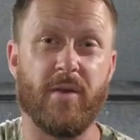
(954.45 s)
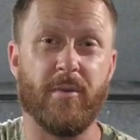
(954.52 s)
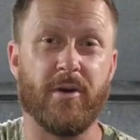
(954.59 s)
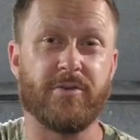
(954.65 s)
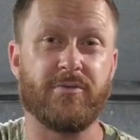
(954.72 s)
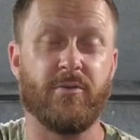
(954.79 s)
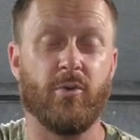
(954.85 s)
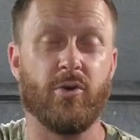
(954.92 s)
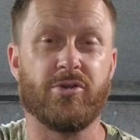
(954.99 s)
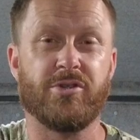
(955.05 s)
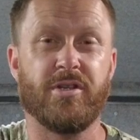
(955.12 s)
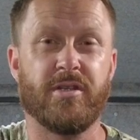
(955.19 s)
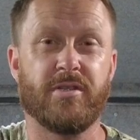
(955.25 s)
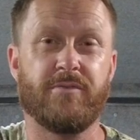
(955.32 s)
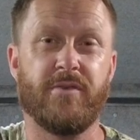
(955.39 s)
much for
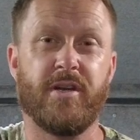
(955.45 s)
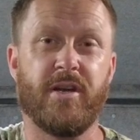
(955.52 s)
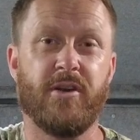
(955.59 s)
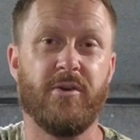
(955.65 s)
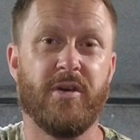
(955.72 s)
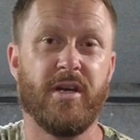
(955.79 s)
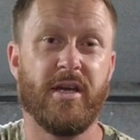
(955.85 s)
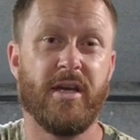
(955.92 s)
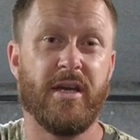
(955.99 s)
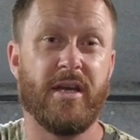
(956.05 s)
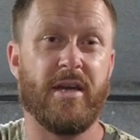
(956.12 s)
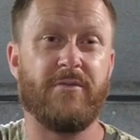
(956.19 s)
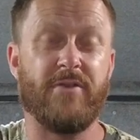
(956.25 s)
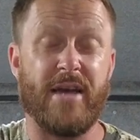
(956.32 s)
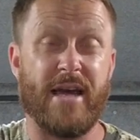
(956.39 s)
watching this video.
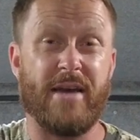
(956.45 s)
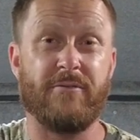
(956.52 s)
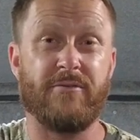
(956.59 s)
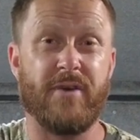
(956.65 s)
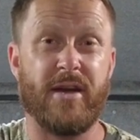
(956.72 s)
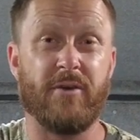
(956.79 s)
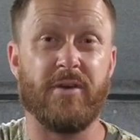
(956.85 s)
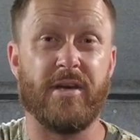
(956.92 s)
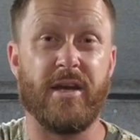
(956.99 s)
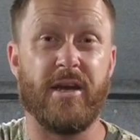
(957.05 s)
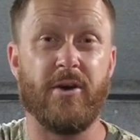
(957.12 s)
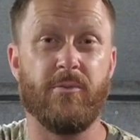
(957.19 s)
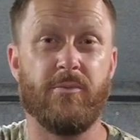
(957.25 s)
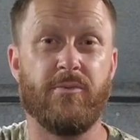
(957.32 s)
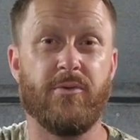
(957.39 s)
If you have found it
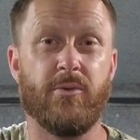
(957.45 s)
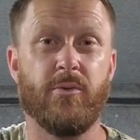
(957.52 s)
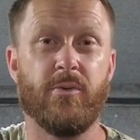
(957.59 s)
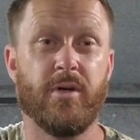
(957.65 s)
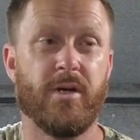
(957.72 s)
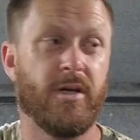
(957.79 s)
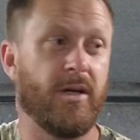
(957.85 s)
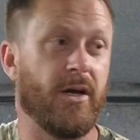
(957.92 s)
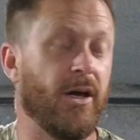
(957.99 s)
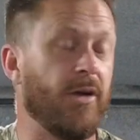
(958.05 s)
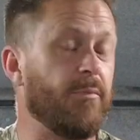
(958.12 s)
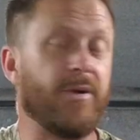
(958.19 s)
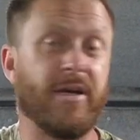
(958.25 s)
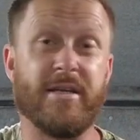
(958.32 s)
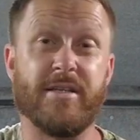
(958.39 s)
helpful,
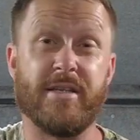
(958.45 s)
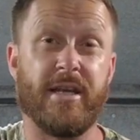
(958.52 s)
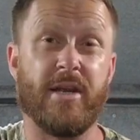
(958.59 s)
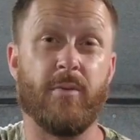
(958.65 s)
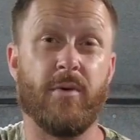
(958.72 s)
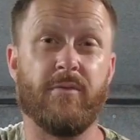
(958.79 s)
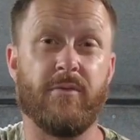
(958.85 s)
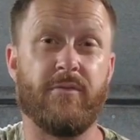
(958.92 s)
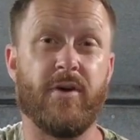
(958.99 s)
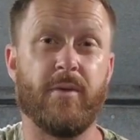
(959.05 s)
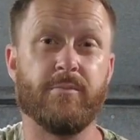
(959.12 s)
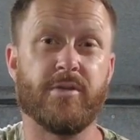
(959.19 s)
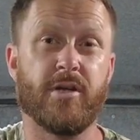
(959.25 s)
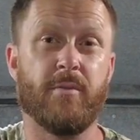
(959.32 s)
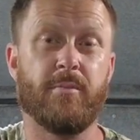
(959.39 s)
please hit it with a
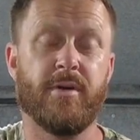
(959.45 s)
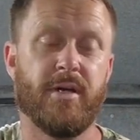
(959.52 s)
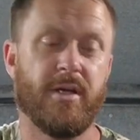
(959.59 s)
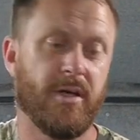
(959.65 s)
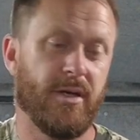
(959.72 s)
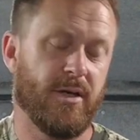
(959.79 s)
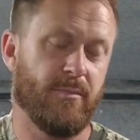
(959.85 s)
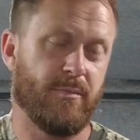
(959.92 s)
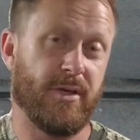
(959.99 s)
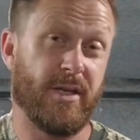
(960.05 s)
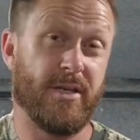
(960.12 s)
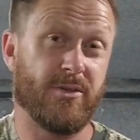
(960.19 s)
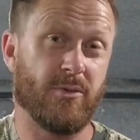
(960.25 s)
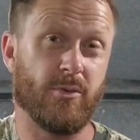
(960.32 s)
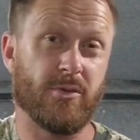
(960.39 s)
thumbs up.
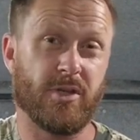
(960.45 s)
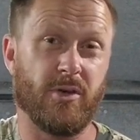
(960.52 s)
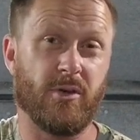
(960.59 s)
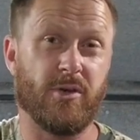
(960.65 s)
Please also